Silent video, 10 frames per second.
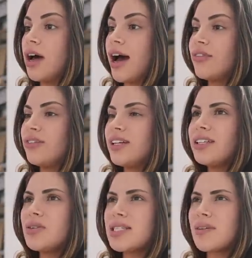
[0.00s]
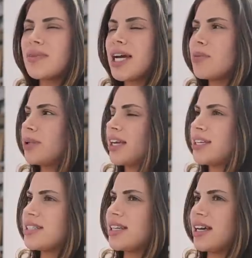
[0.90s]
I feel like there was something I
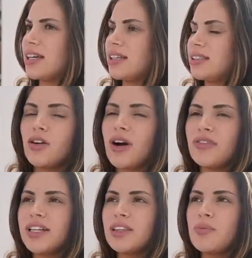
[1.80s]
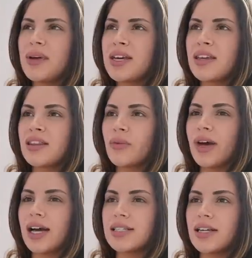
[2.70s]
planned today. No, I feel like the big thing that we
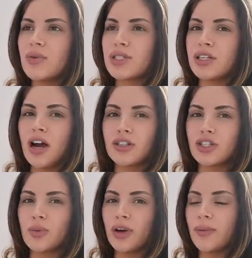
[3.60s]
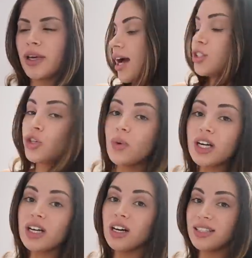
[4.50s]
had today was the doctor's appointment. I do want
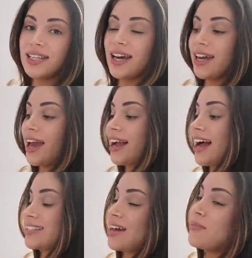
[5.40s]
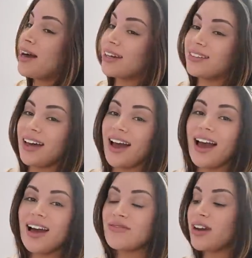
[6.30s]
to cook tonight. Guys, I'm not going to lie. I
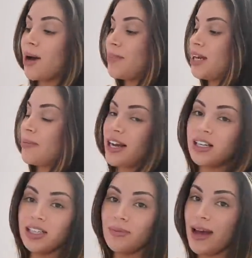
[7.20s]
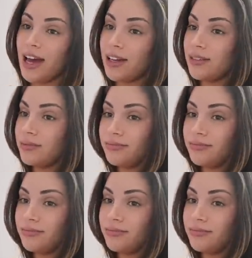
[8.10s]
have not been in my cooking bag.